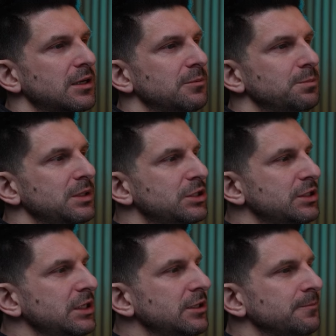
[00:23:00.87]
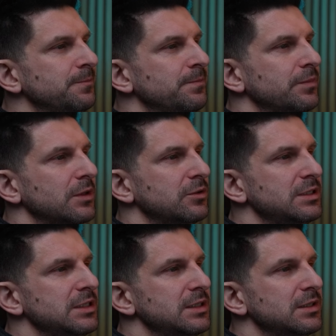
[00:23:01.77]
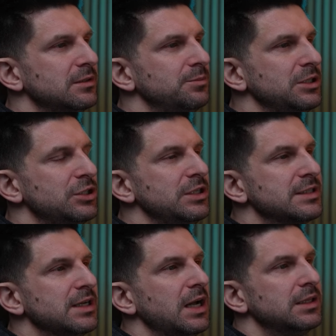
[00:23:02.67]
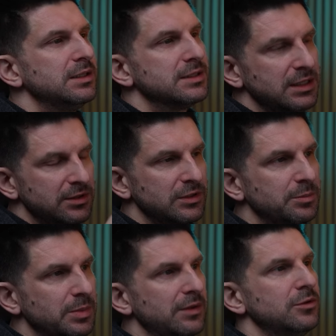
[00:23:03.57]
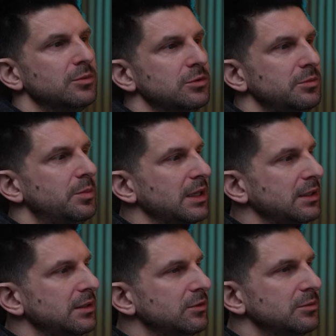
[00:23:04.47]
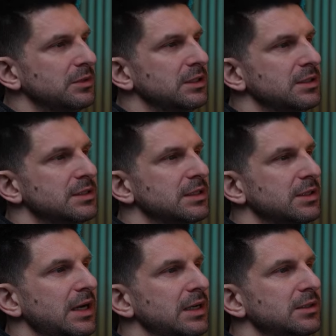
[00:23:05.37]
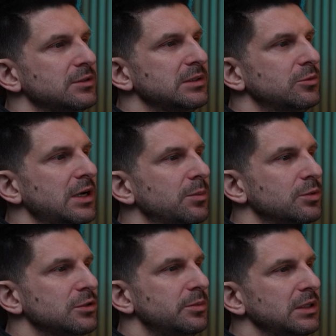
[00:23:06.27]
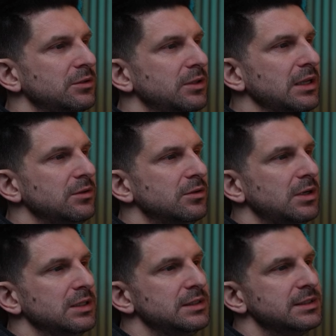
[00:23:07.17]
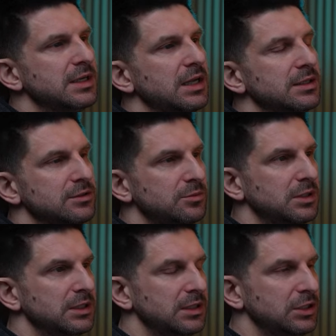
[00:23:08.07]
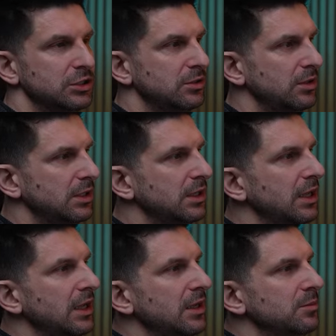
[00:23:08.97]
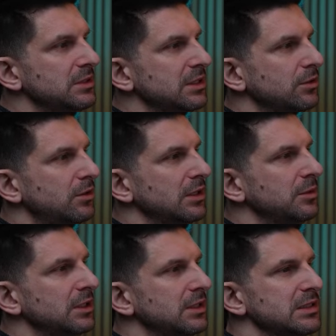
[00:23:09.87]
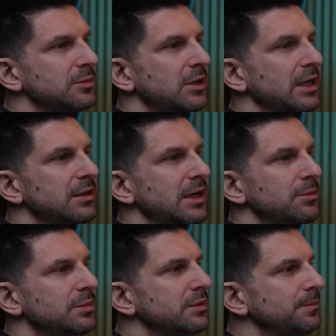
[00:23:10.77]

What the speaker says: the sides, these side slopes, how smoothly they will descend. So we made the central ramp itself thin and these slopes wide. After we click Add